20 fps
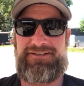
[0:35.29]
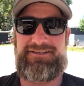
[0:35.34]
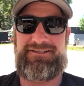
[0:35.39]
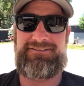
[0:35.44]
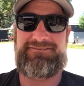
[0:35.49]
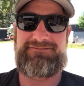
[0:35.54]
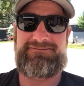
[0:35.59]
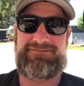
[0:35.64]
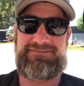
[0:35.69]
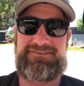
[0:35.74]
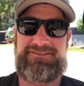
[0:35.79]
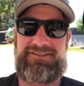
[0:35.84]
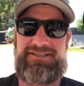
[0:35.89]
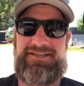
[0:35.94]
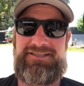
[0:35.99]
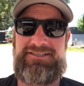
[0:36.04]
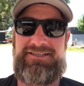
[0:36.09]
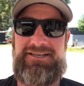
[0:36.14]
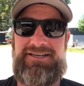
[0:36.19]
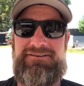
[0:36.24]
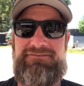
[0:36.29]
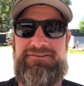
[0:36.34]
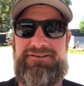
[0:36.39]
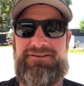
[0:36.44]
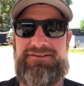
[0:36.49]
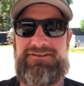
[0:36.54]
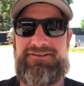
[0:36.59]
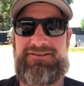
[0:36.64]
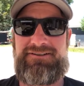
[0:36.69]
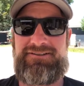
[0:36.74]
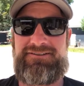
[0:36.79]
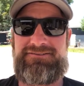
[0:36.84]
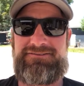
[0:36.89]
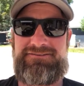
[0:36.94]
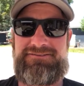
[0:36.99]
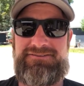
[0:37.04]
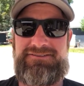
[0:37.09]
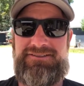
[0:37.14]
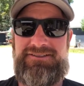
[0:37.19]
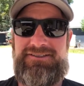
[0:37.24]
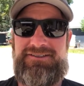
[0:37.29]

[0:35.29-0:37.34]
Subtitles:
man? Glad to have you on.